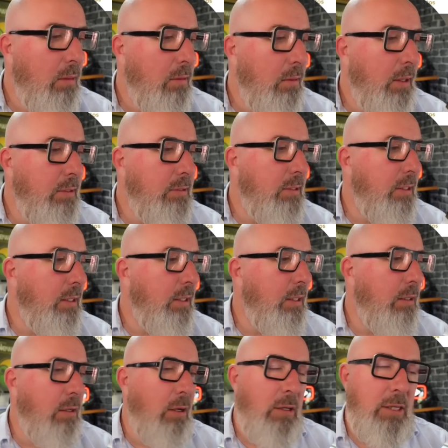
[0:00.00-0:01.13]
There's
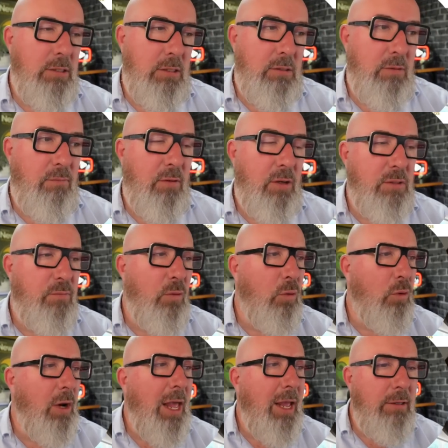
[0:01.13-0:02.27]
the, I guess it's the first
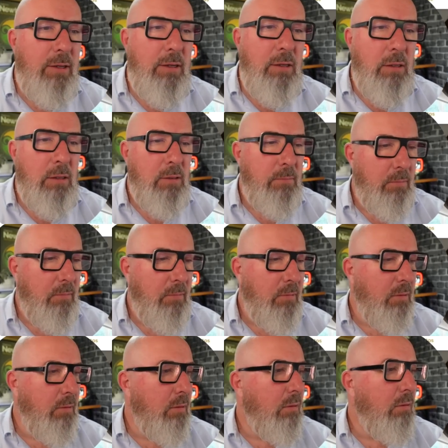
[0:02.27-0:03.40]
floor landing.
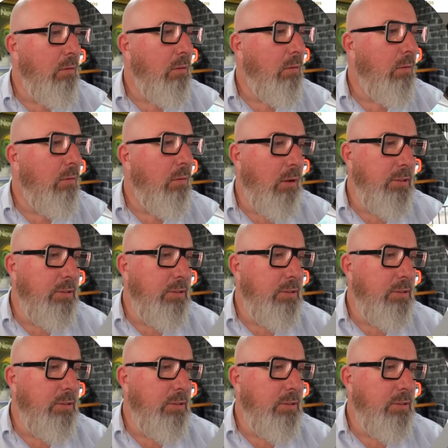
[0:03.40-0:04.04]
Nice